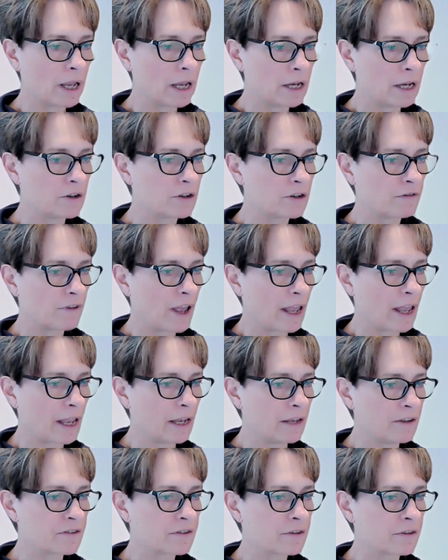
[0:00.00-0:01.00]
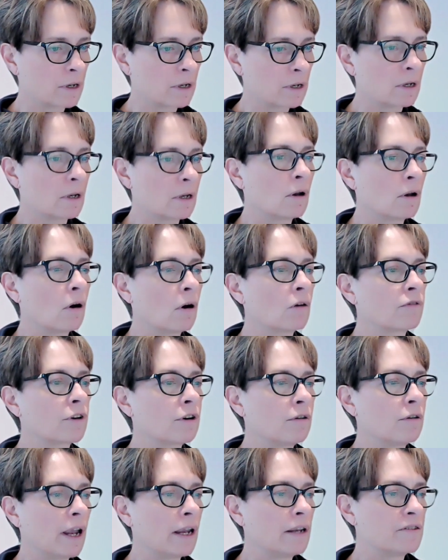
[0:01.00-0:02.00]
each phase of
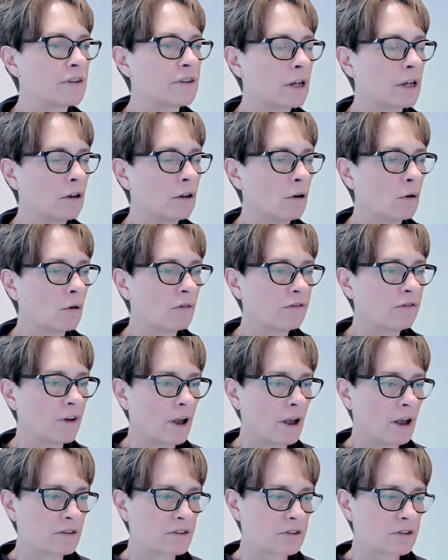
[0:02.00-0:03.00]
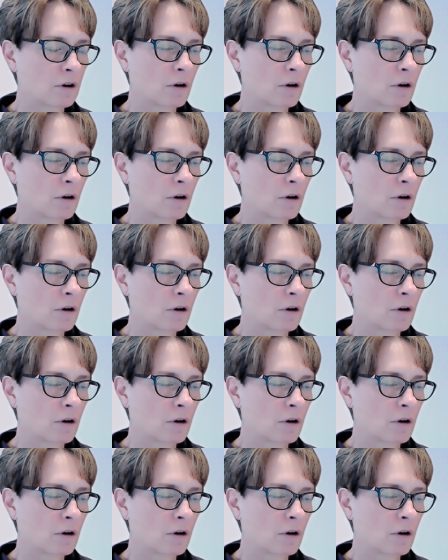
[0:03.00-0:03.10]
creating your first